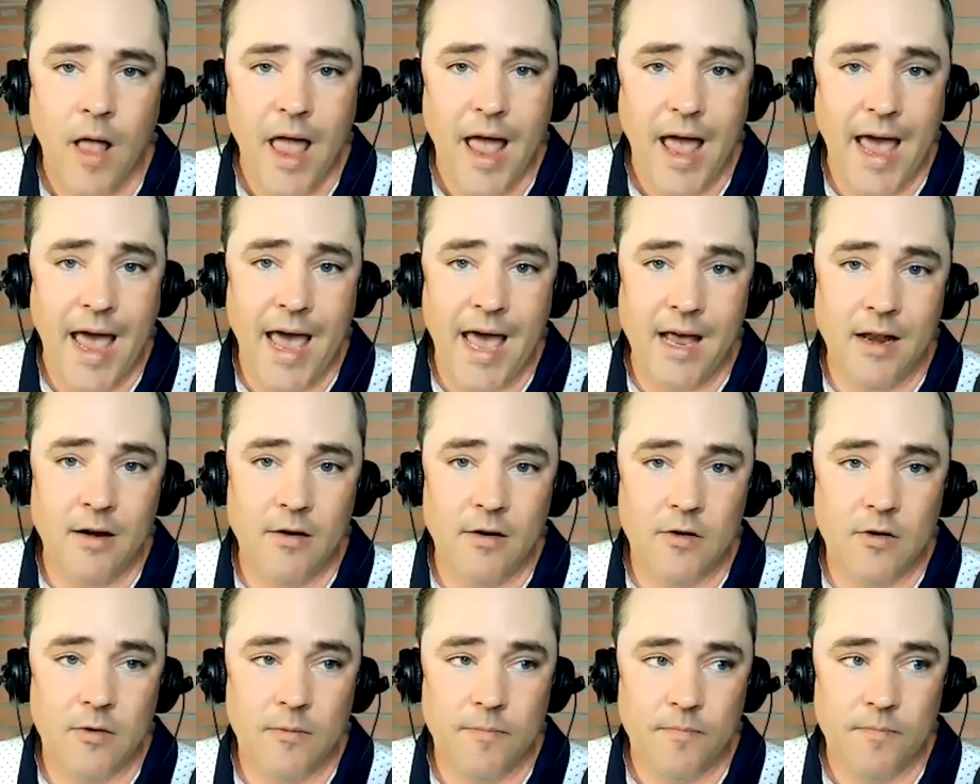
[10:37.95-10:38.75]

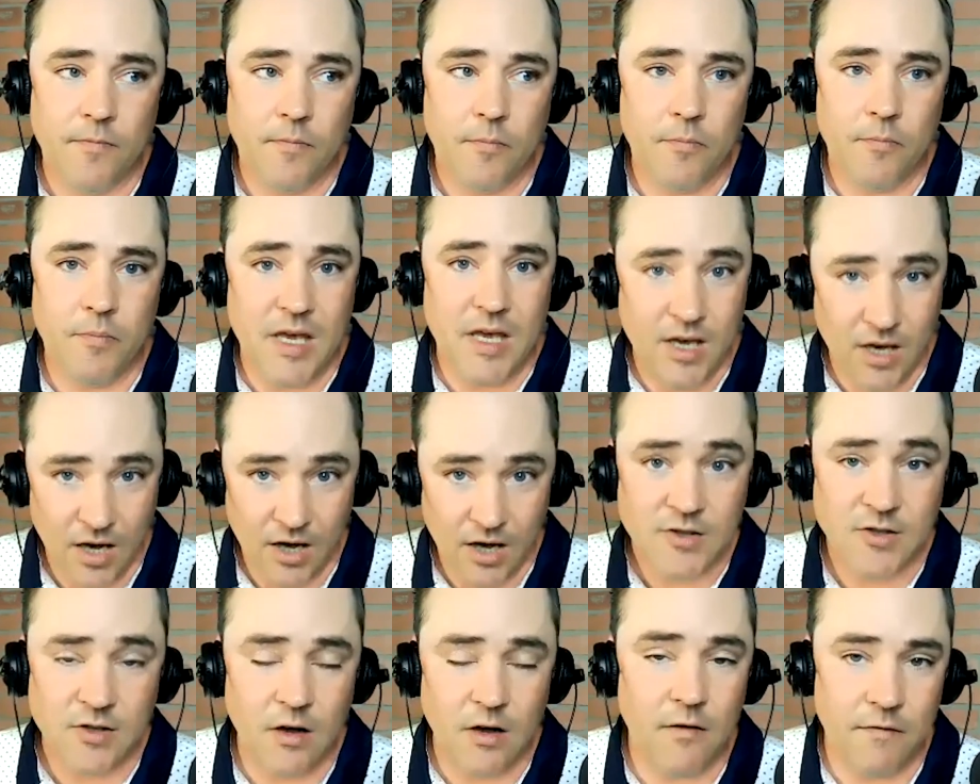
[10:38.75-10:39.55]
And
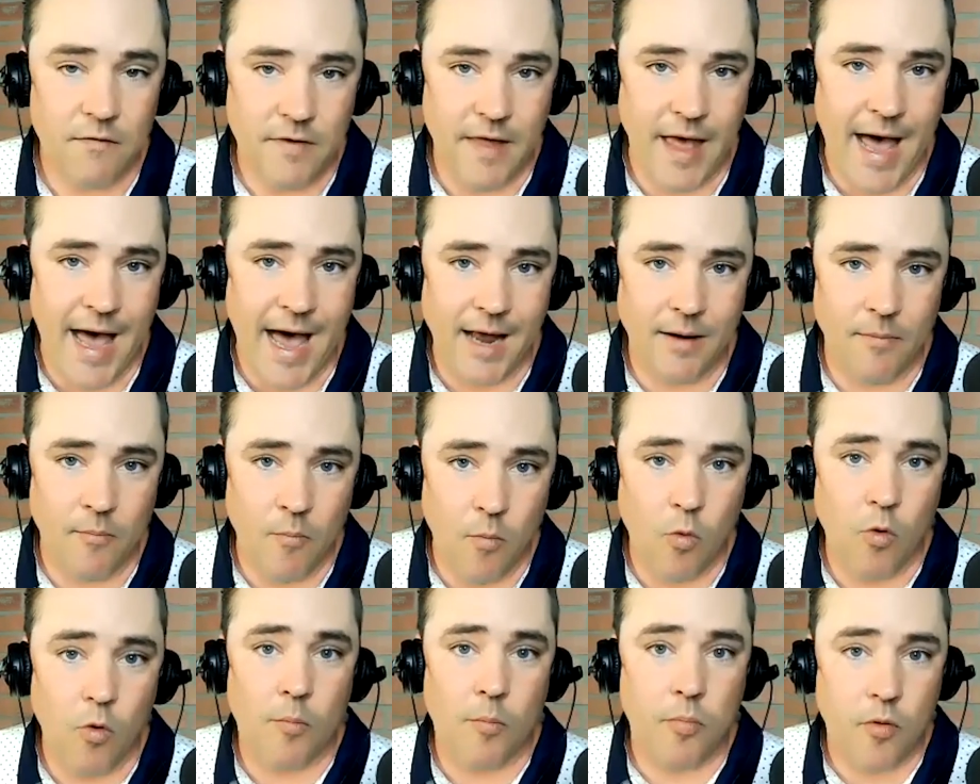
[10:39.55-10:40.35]
because of that,
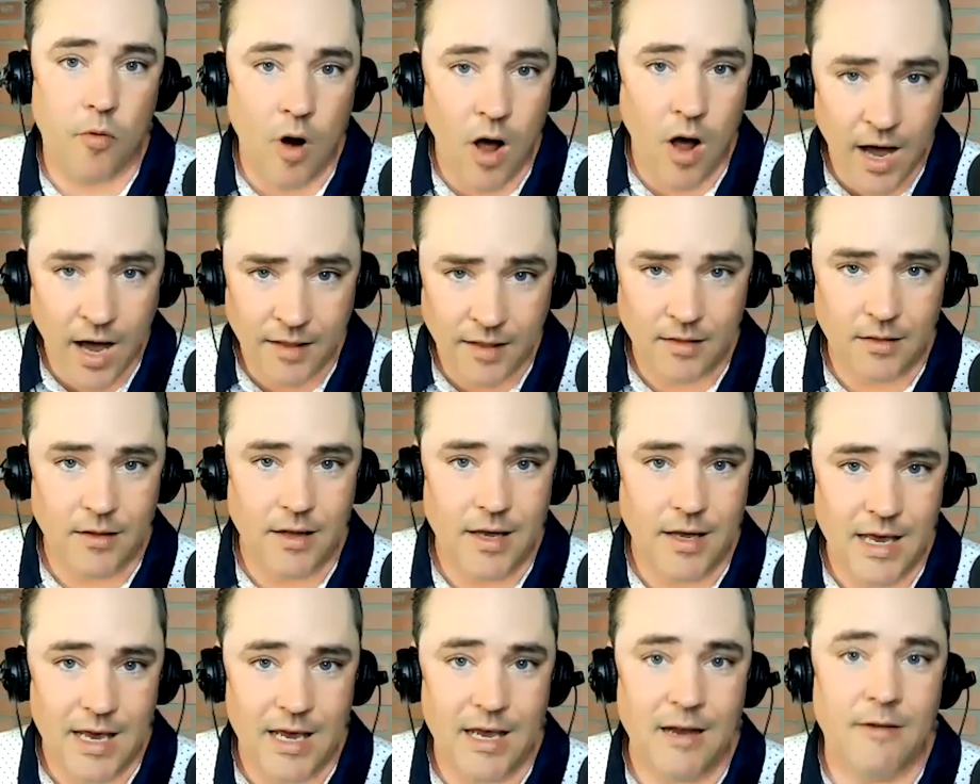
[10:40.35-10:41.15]
more
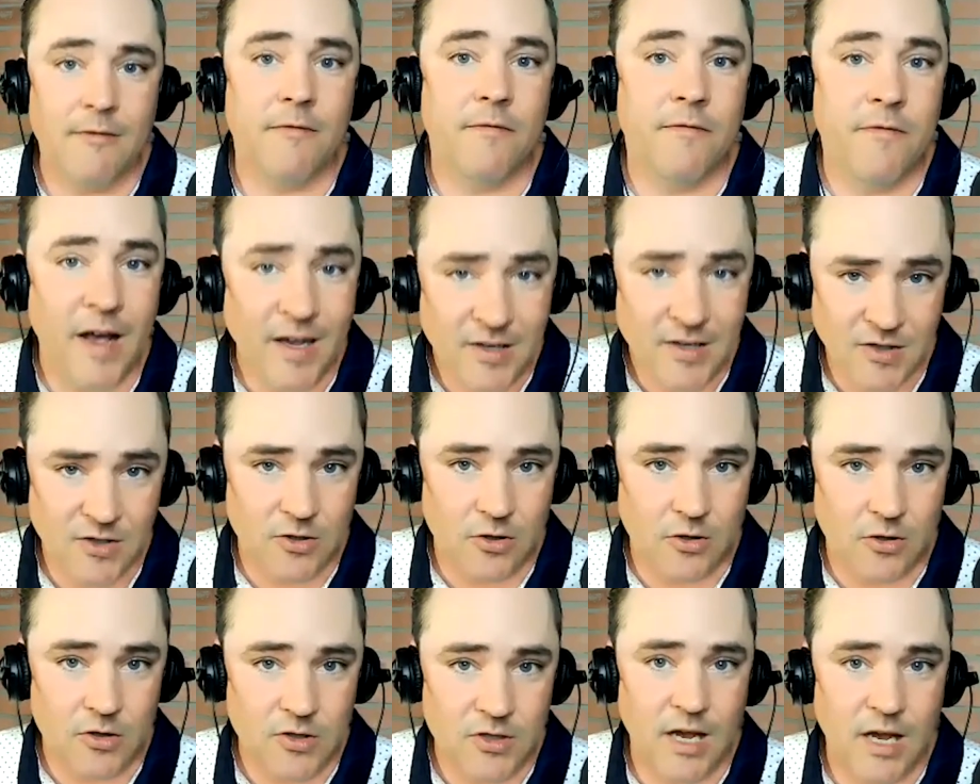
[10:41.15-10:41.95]
broadly,
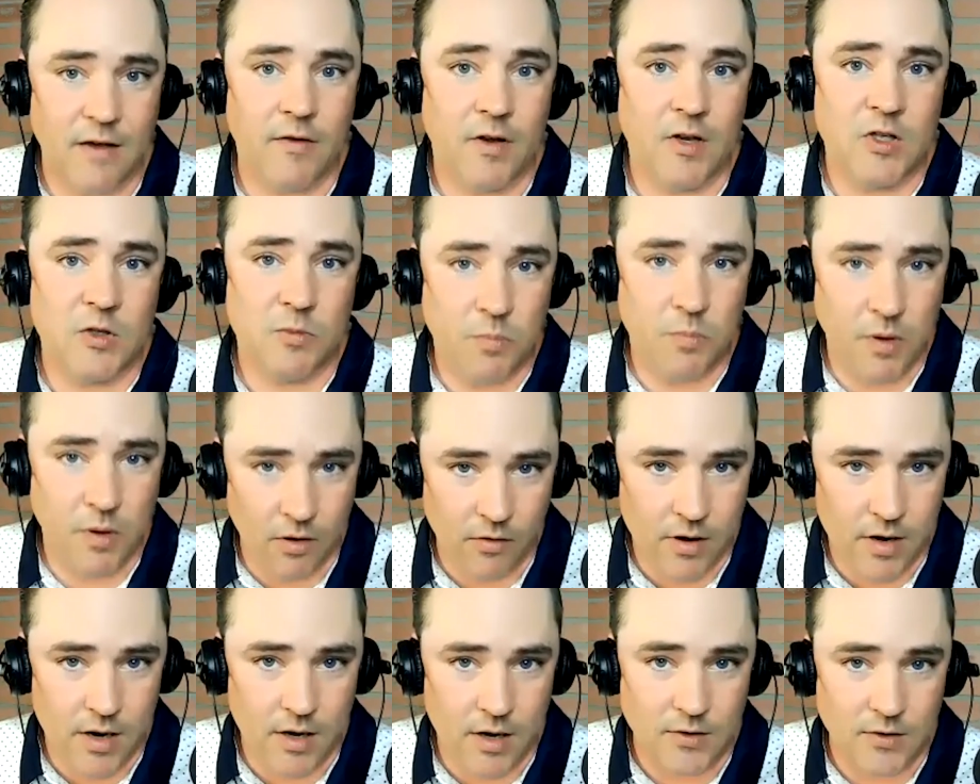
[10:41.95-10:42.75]
investors have
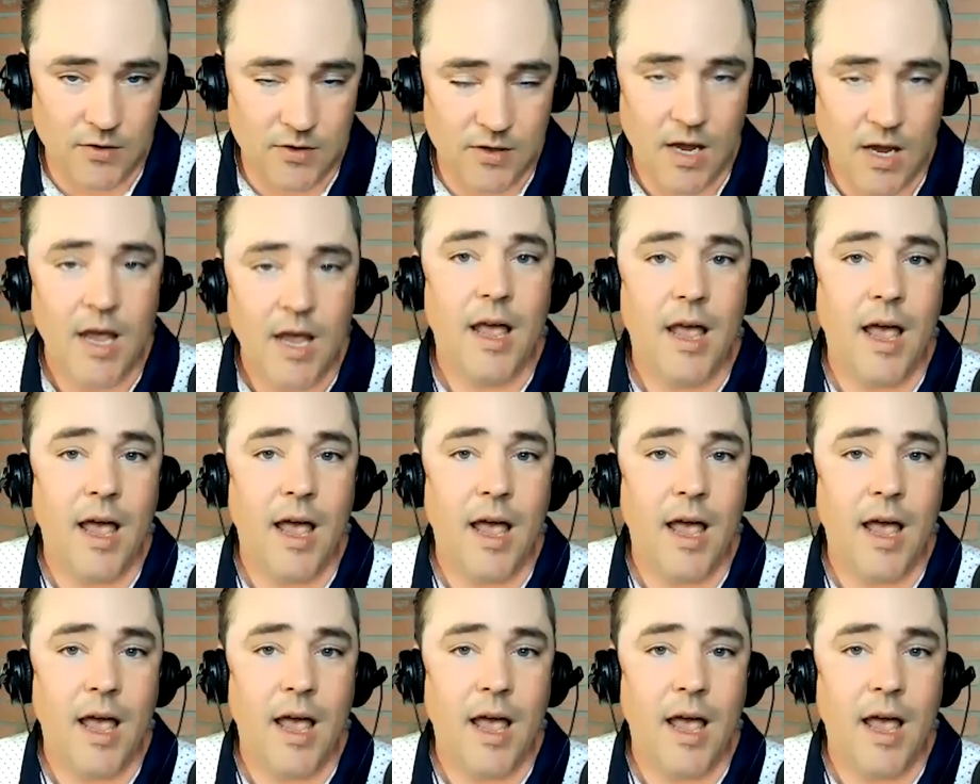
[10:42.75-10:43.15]
experienced